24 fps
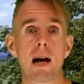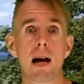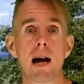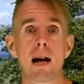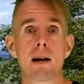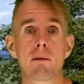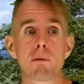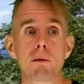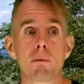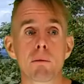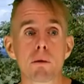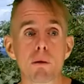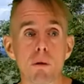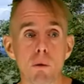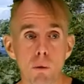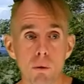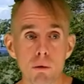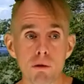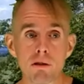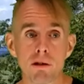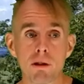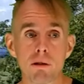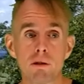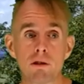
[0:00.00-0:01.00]
and we will
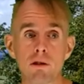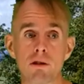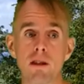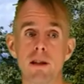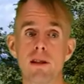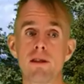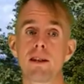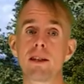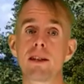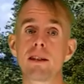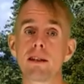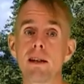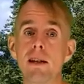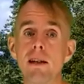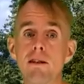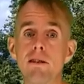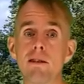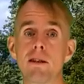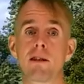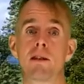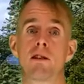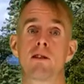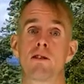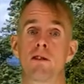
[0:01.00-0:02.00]
also see the
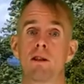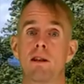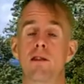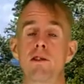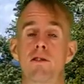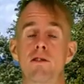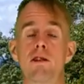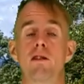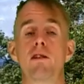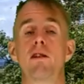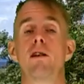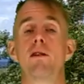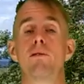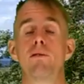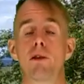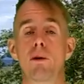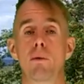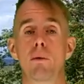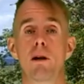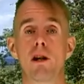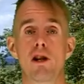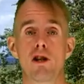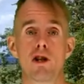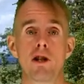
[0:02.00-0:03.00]
Giesecke's constitutive
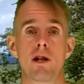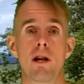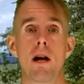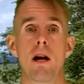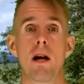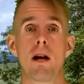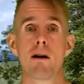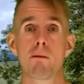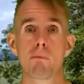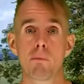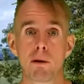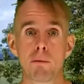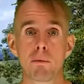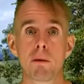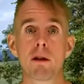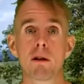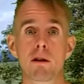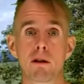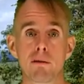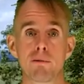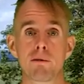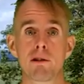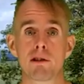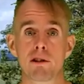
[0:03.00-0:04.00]
equation when we
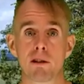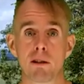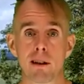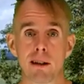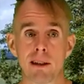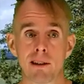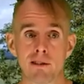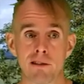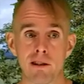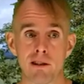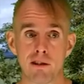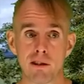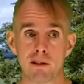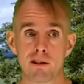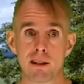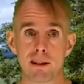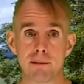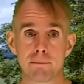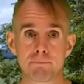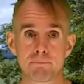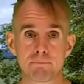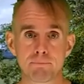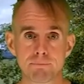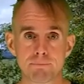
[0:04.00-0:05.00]
look at viscoelasticity.
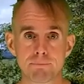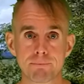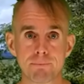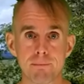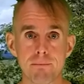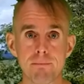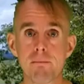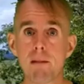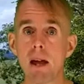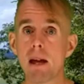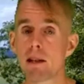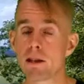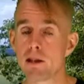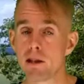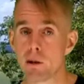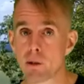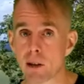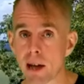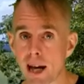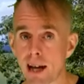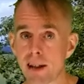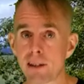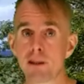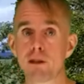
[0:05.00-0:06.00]
You
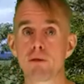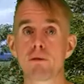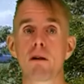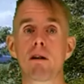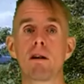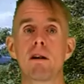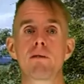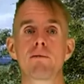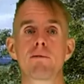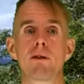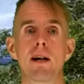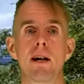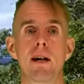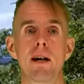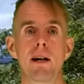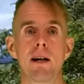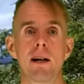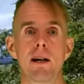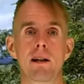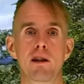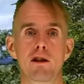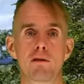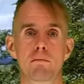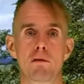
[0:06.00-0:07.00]
can derive
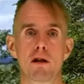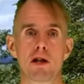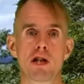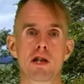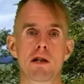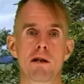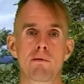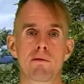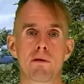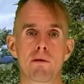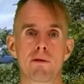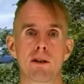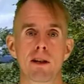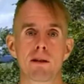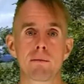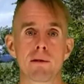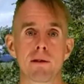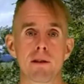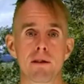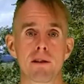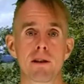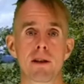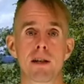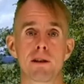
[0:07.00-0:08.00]
an expression for
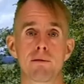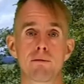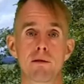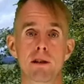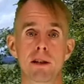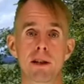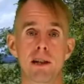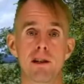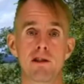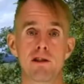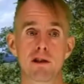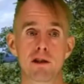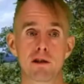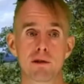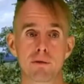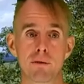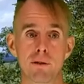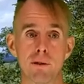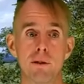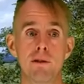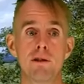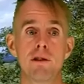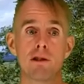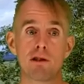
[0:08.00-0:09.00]
filament thinning for a Giesecke's
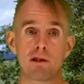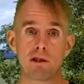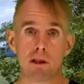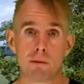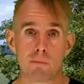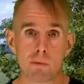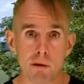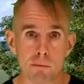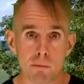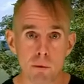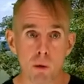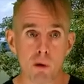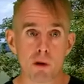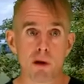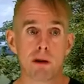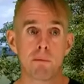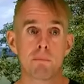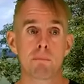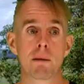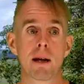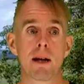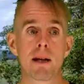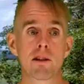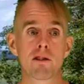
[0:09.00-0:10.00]
fluid. It's somewhat more
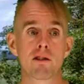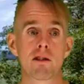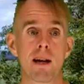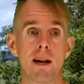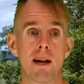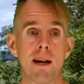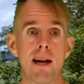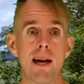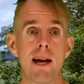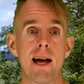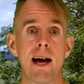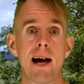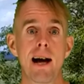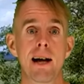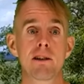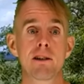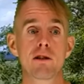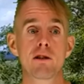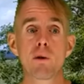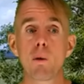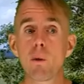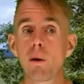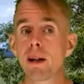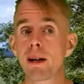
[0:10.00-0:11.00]
complex, and
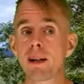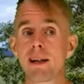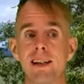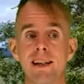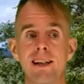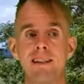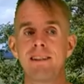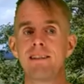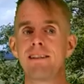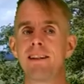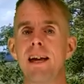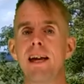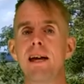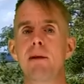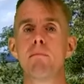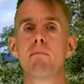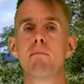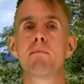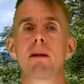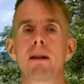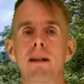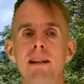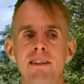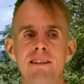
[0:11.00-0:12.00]
annoyingly it is
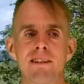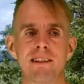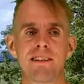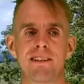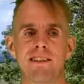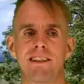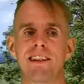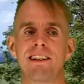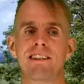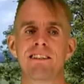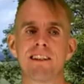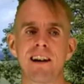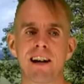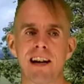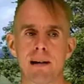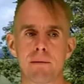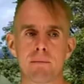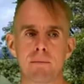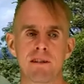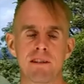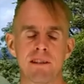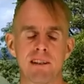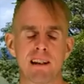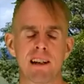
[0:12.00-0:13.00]
implicit in
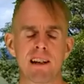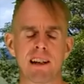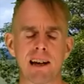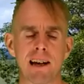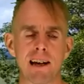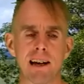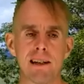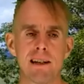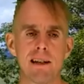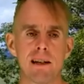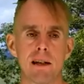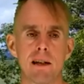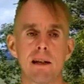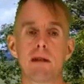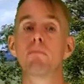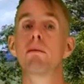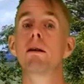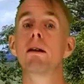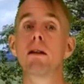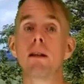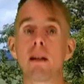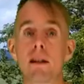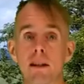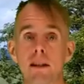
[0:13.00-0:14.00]
diameter decay,
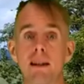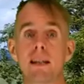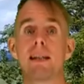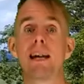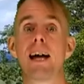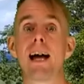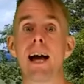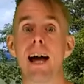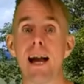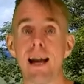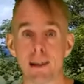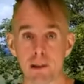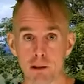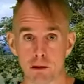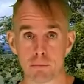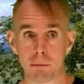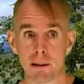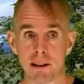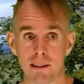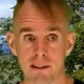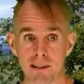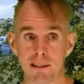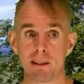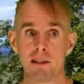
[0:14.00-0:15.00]
but luckily
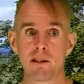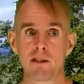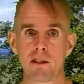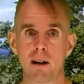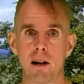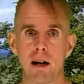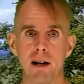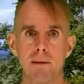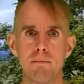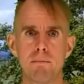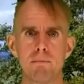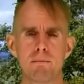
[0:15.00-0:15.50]
explicit in time,